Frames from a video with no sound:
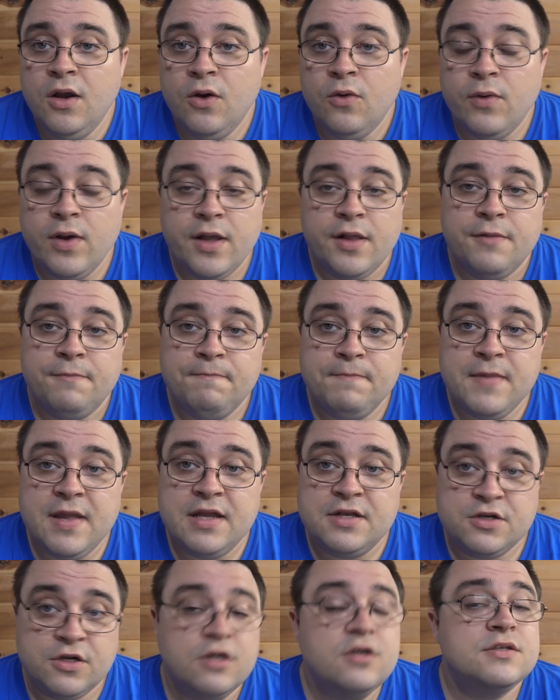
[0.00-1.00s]
Well,
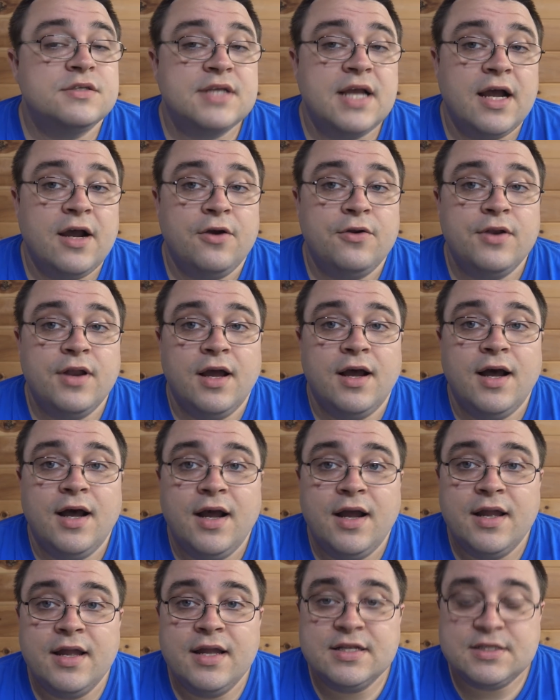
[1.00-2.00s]
it turns out
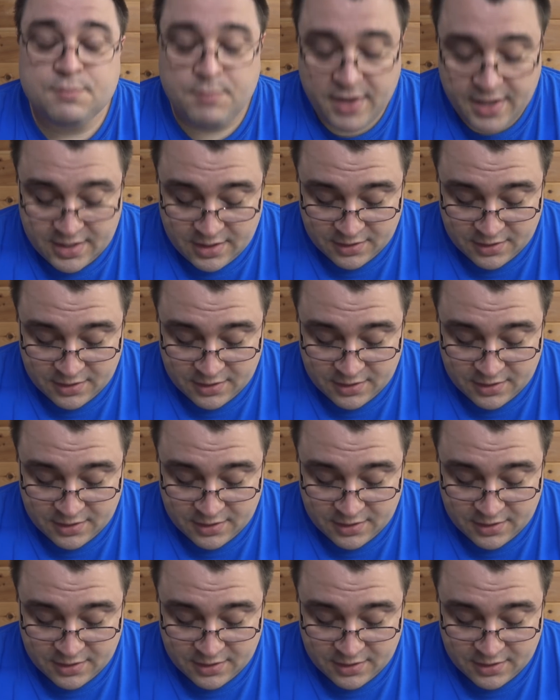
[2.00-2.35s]
it's been